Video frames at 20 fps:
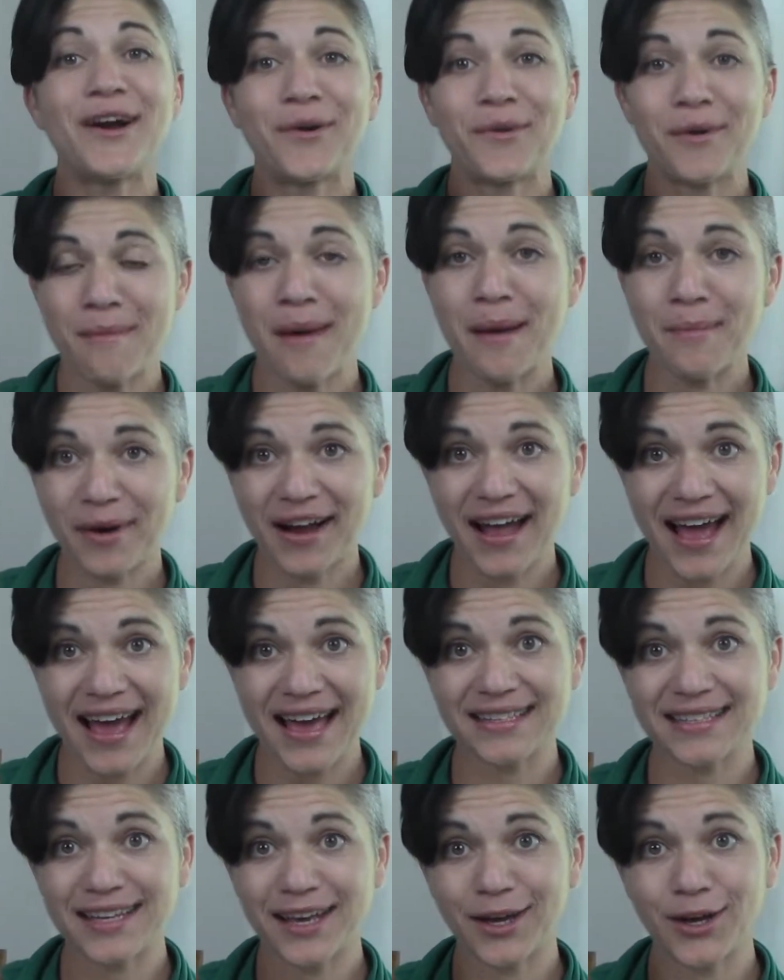Remember
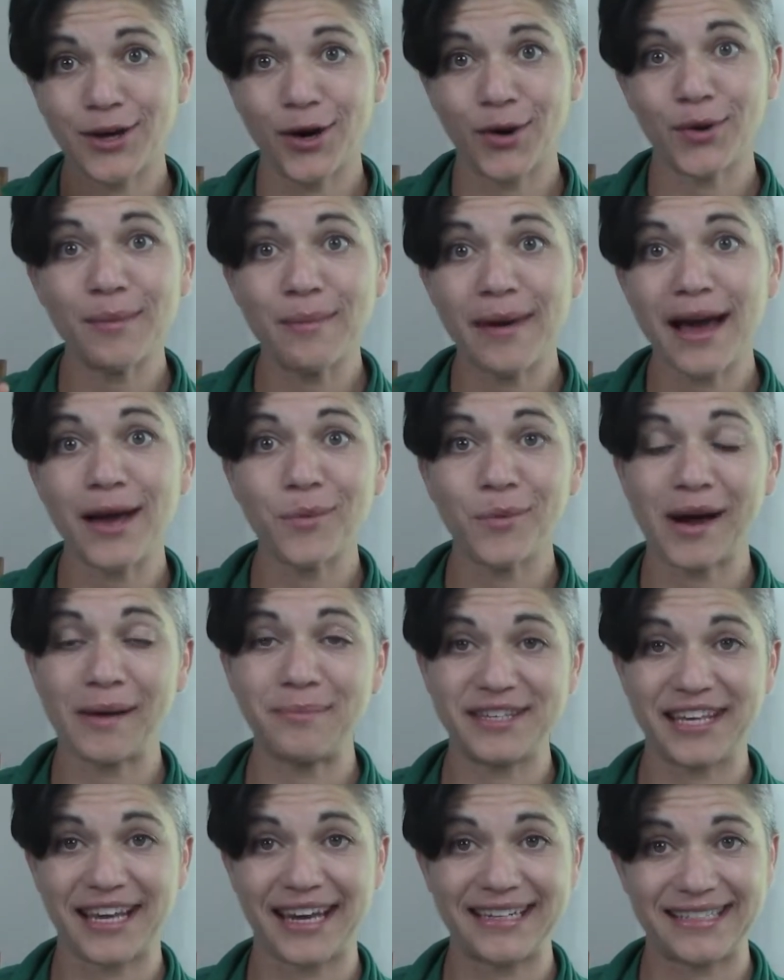guys, go to my
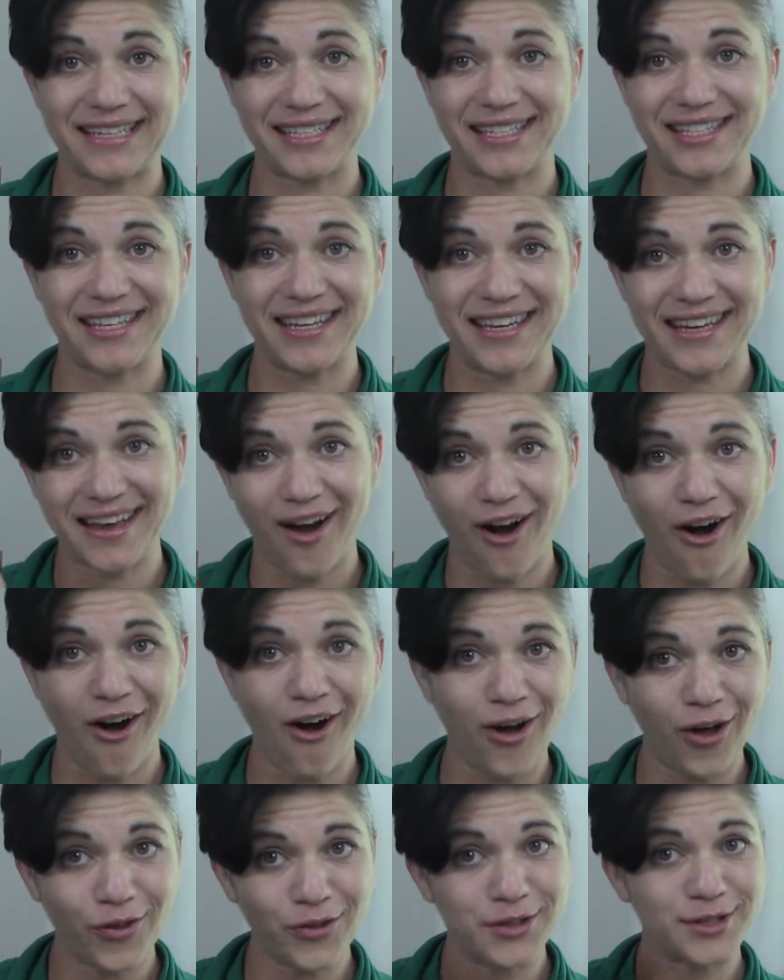website to see
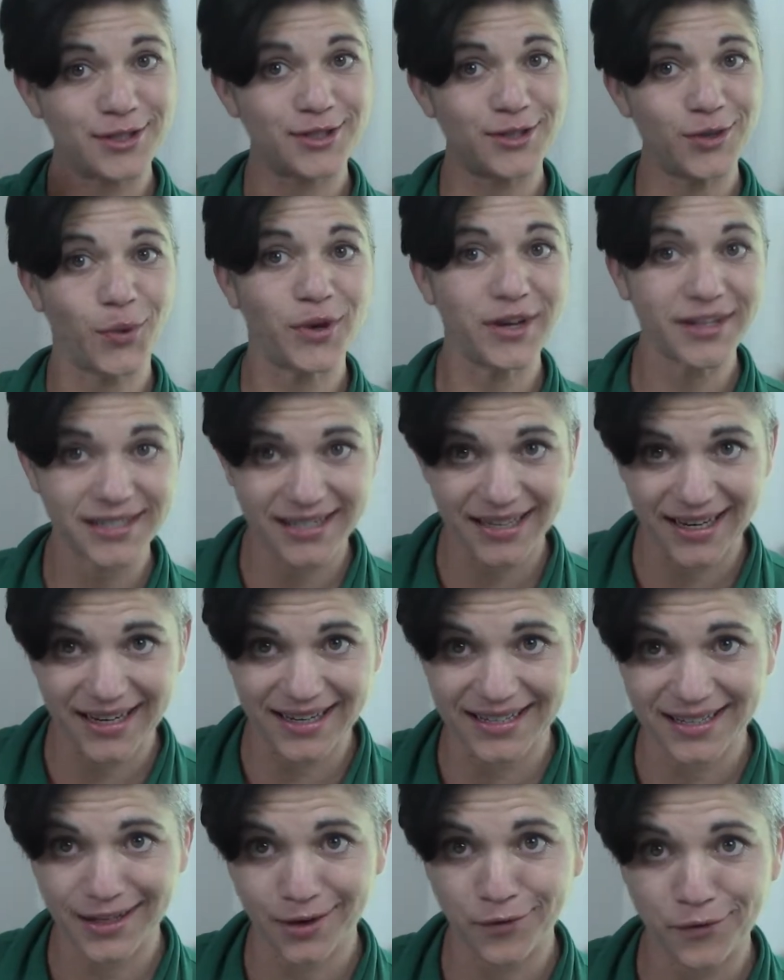all the
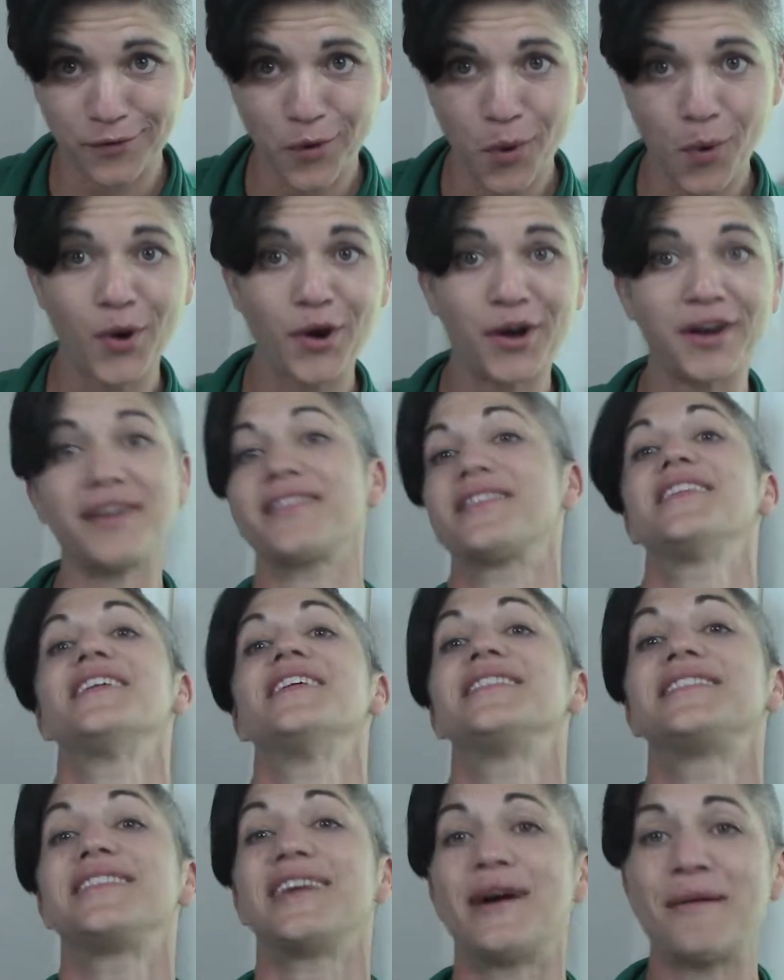sources for
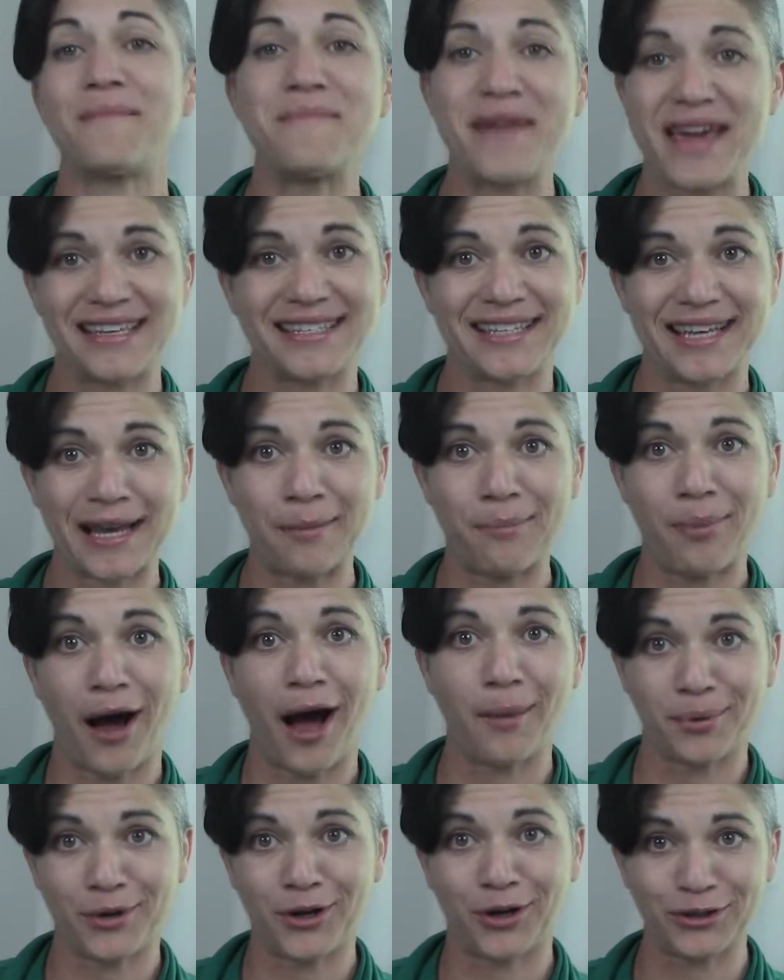this amazing
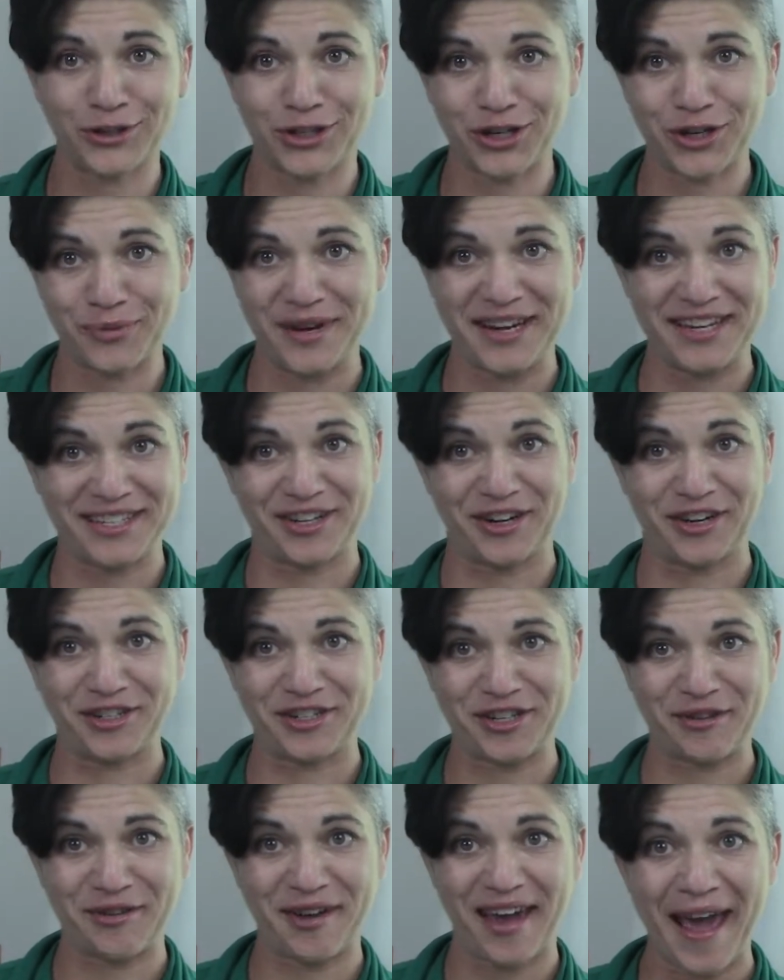pop culture
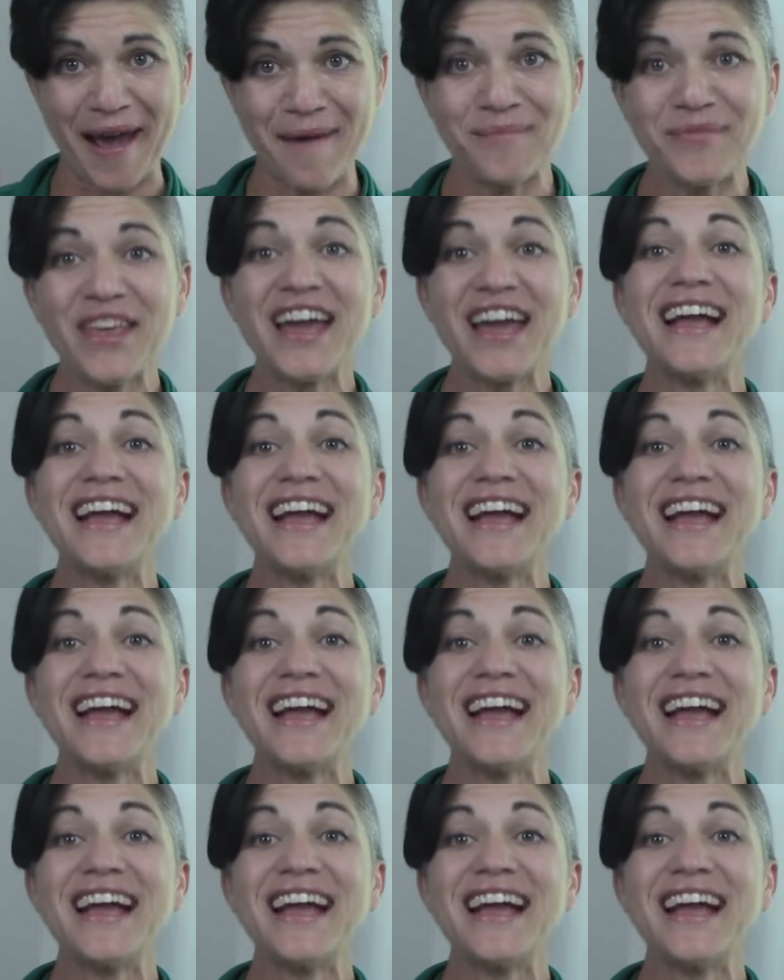research, okay?